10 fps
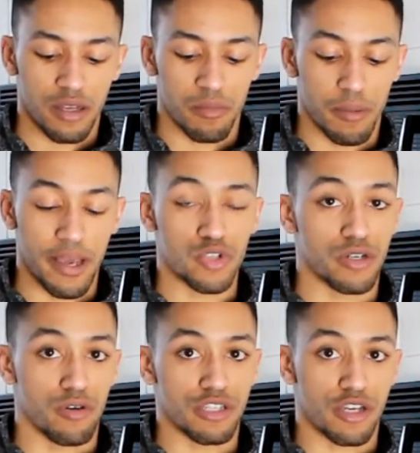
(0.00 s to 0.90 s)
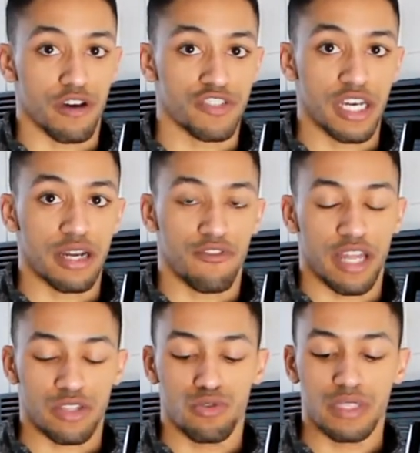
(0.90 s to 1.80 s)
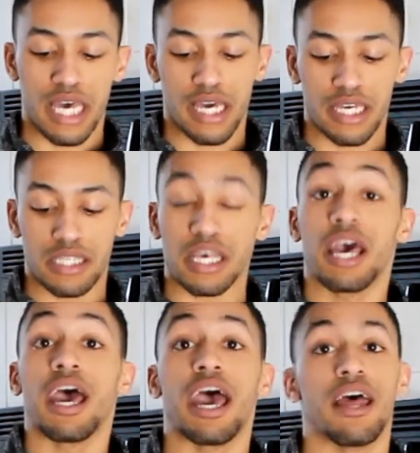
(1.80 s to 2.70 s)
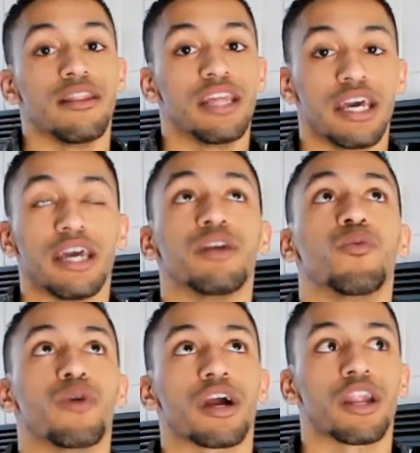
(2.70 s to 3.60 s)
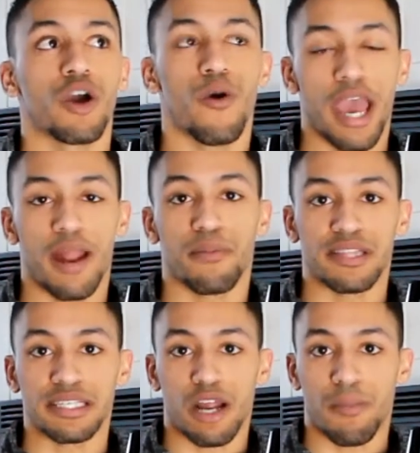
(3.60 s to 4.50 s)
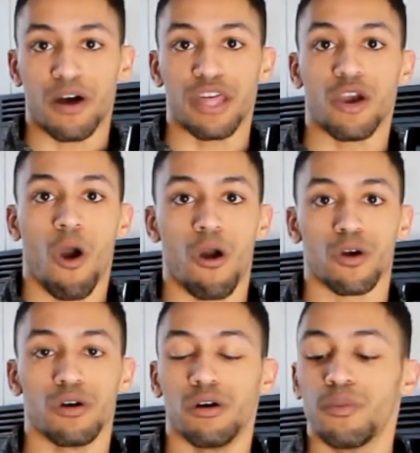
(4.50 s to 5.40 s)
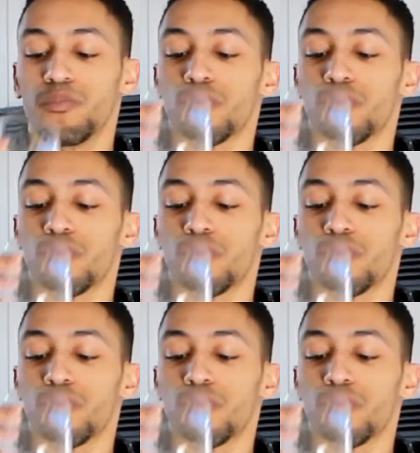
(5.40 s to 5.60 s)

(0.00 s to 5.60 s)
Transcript: But make sure it don't dissolve. Shake it up for like 2 seconds, and then we're going to go ahead and put this in our mouth and gargle.